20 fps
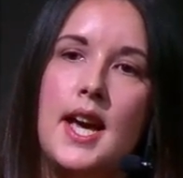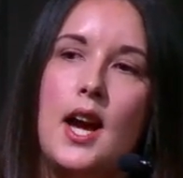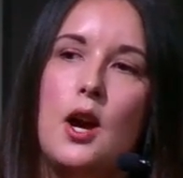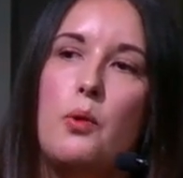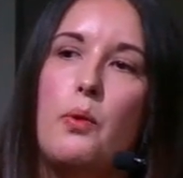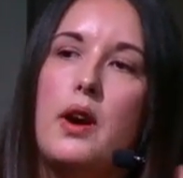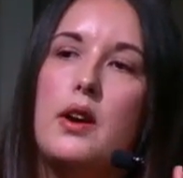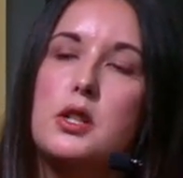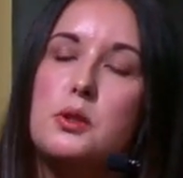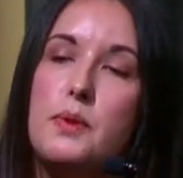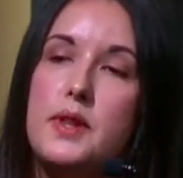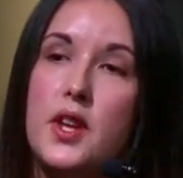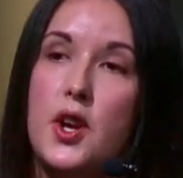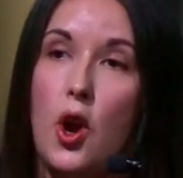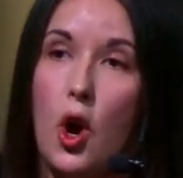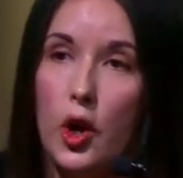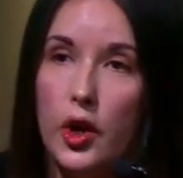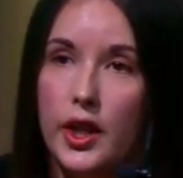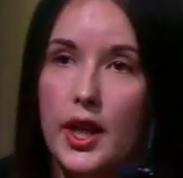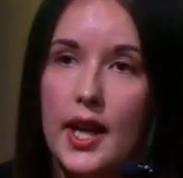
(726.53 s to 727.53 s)
Whereas with an
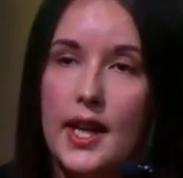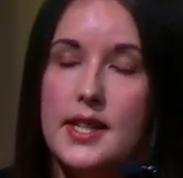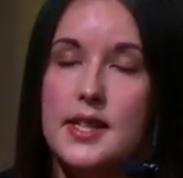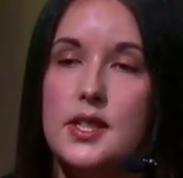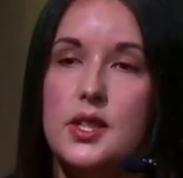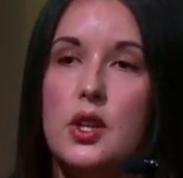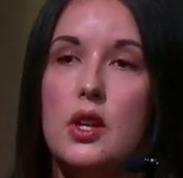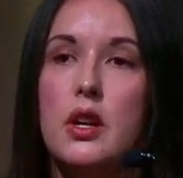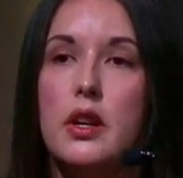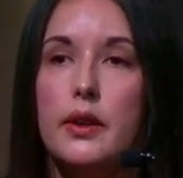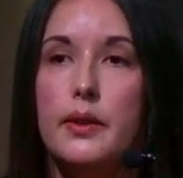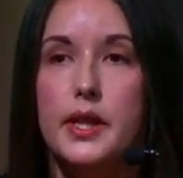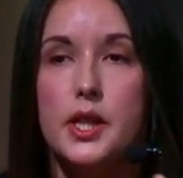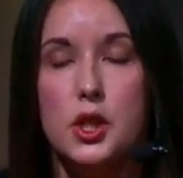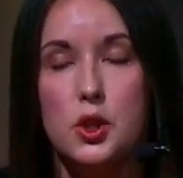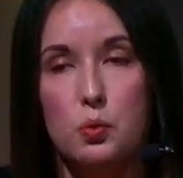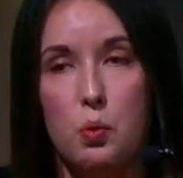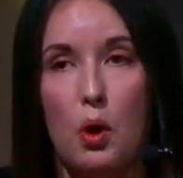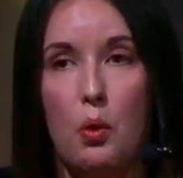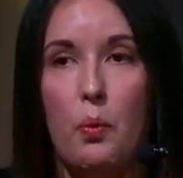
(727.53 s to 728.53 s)
online story, which
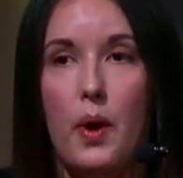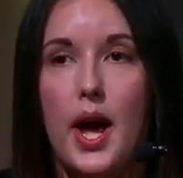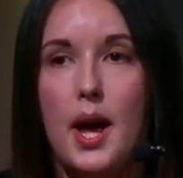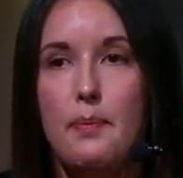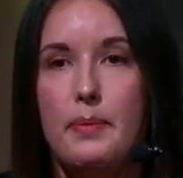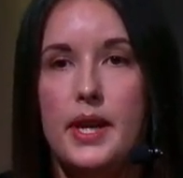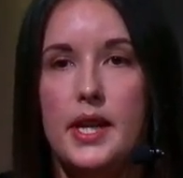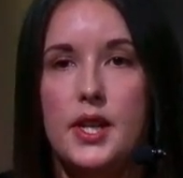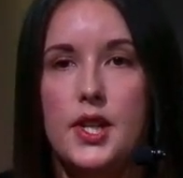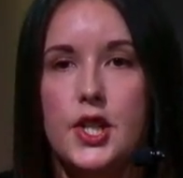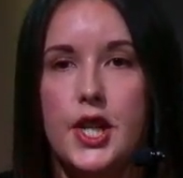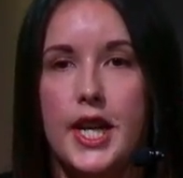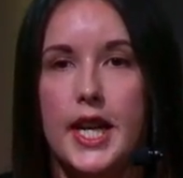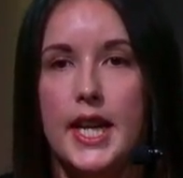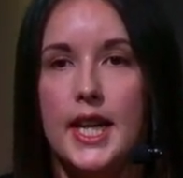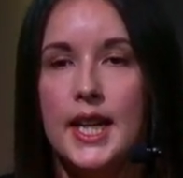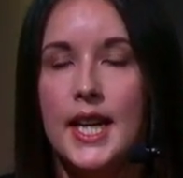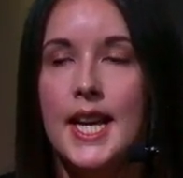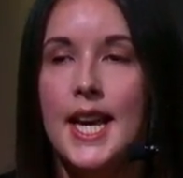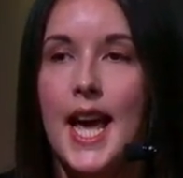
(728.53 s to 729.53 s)
is what we're
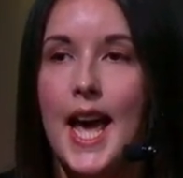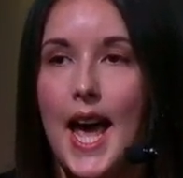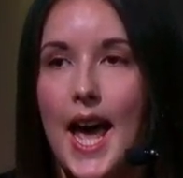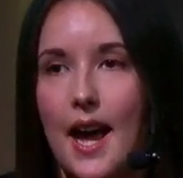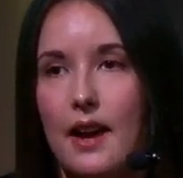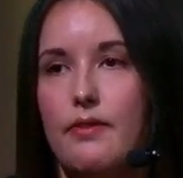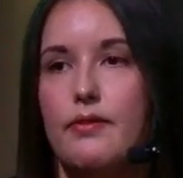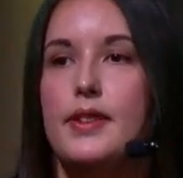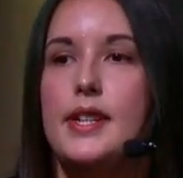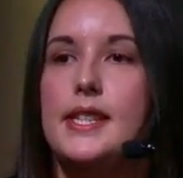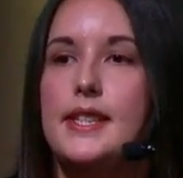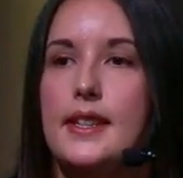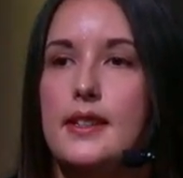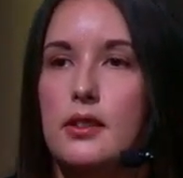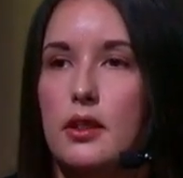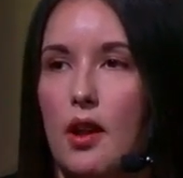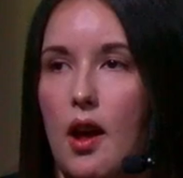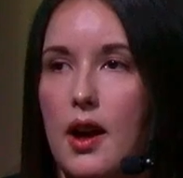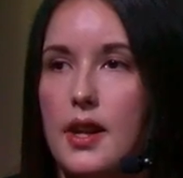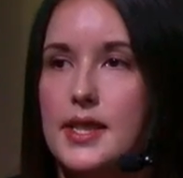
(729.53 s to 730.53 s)
pitching, every
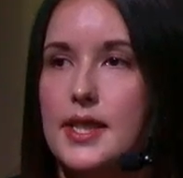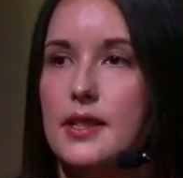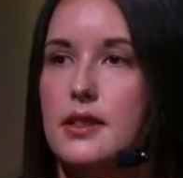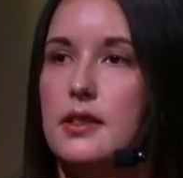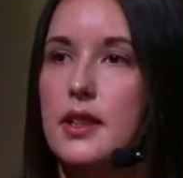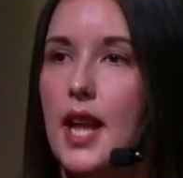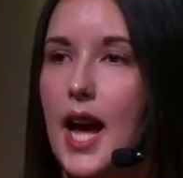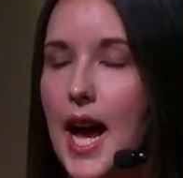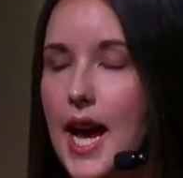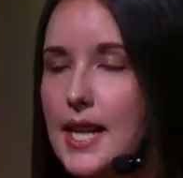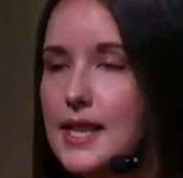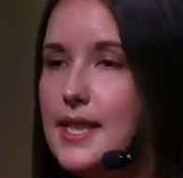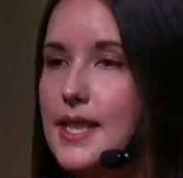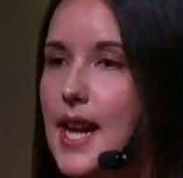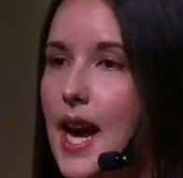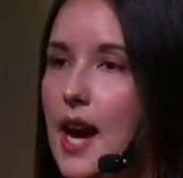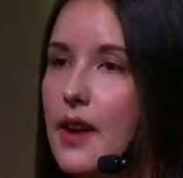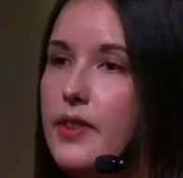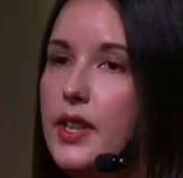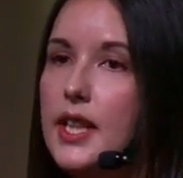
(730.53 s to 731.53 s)
single article has to
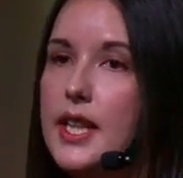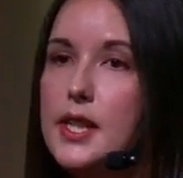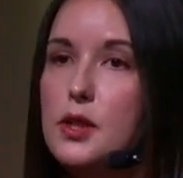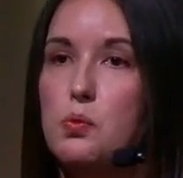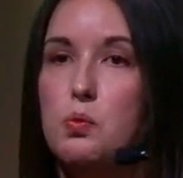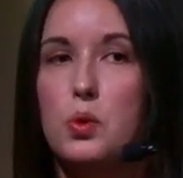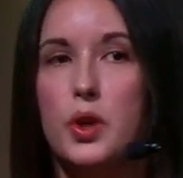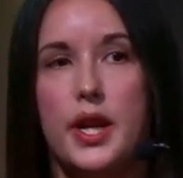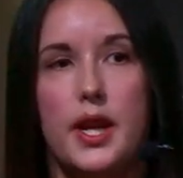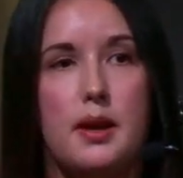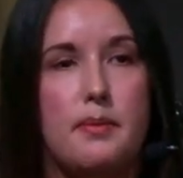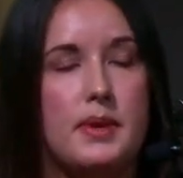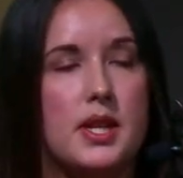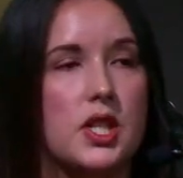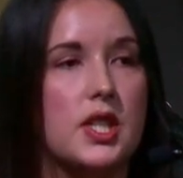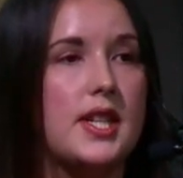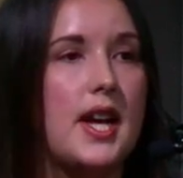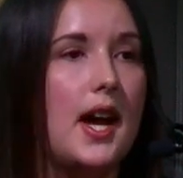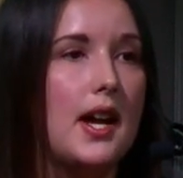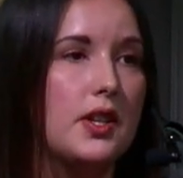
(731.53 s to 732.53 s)
have at least one image
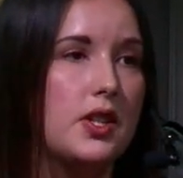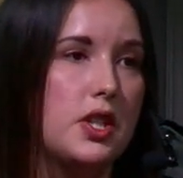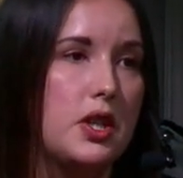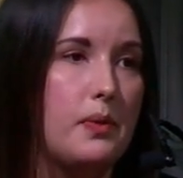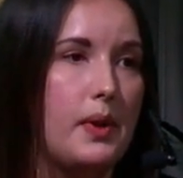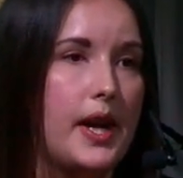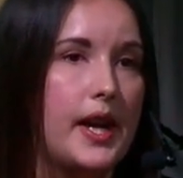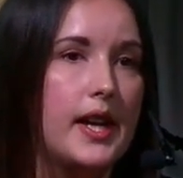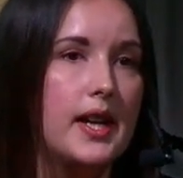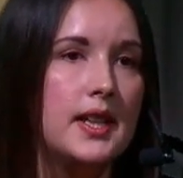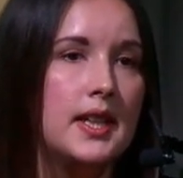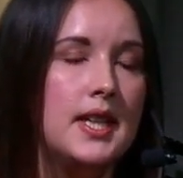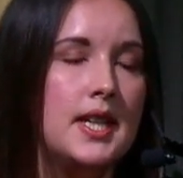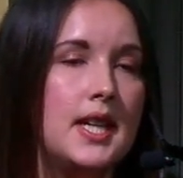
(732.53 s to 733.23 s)
attached to it.